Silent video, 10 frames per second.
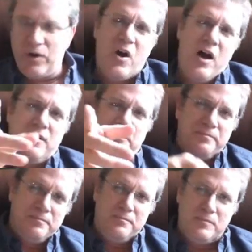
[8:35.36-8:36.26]
Your God
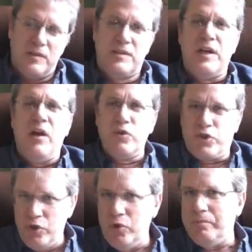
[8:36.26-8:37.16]

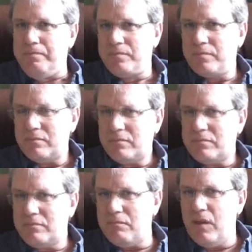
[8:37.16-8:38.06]
tells you
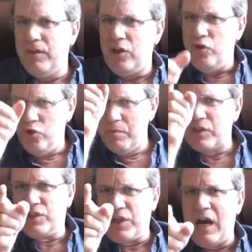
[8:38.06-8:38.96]
that you
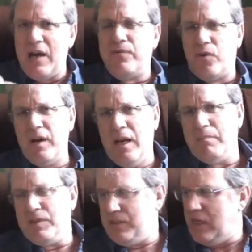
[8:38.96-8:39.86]
must die for
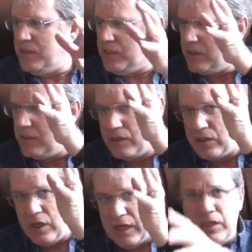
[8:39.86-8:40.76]
him, sends
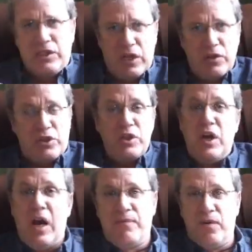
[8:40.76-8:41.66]
his sons to
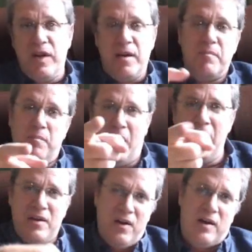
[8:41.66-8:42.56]
die for him.
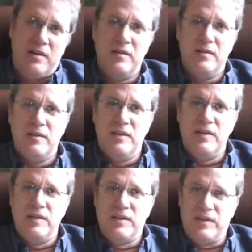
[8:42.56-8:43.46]
My God
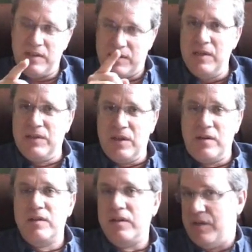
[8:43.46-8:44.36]
sends his
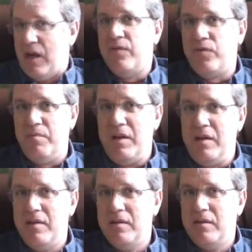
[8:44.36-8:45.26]
son to die for
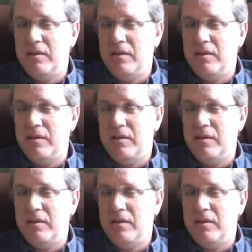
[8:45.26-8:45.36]
me.